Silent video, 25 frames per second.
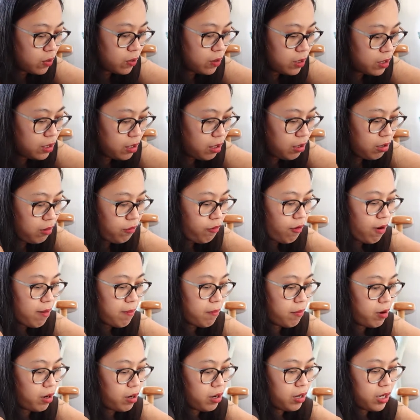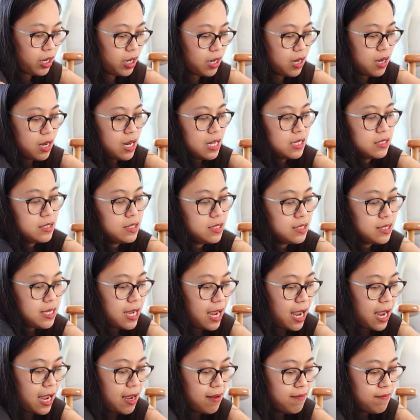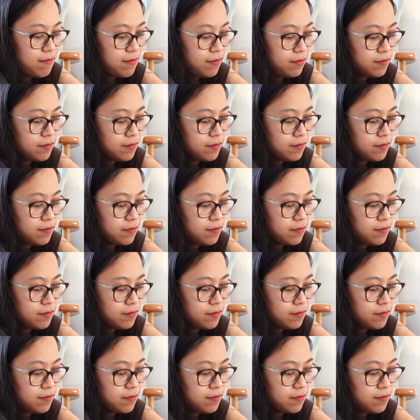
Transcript: ordered from her this time,